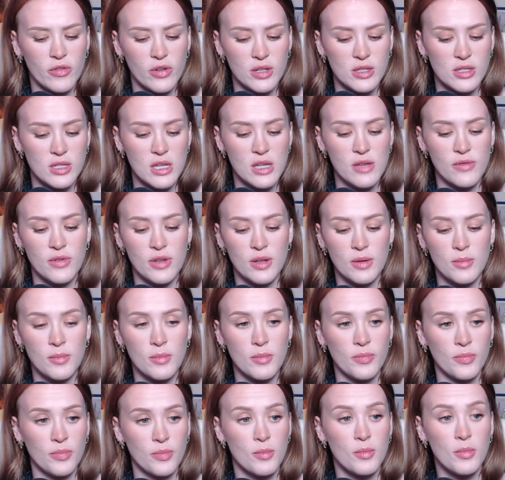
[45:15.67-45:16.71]
Because even
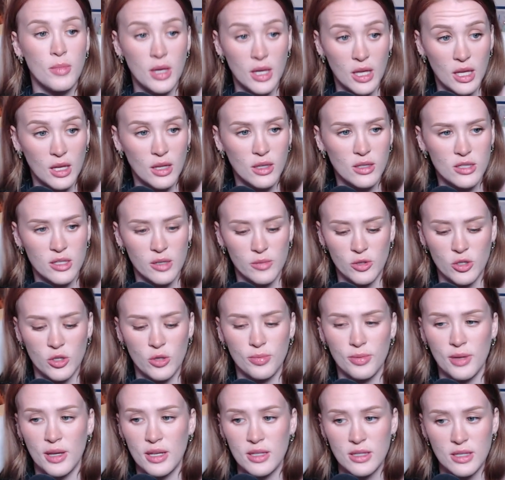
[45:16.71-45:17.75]
me, someone who
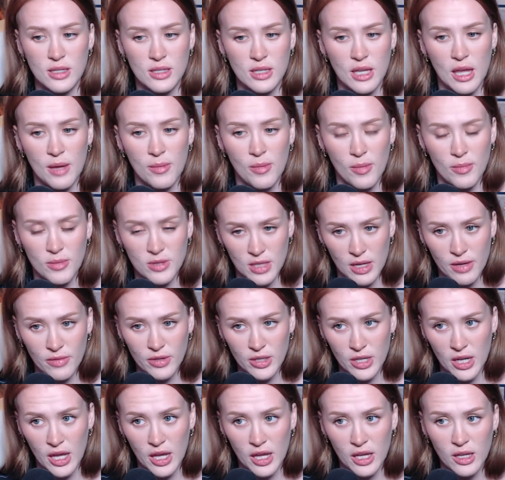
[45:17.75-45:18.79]
plays this game almost every
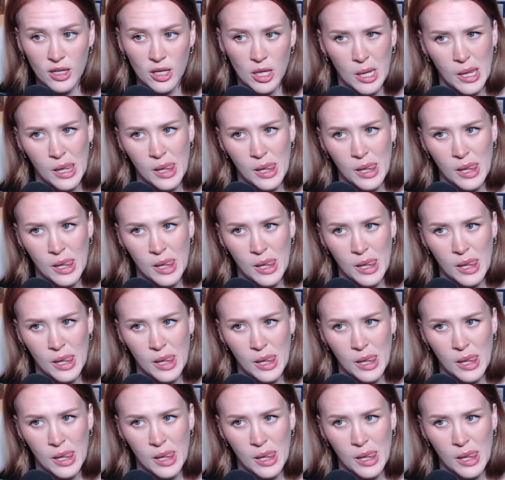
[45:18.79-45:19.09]
day,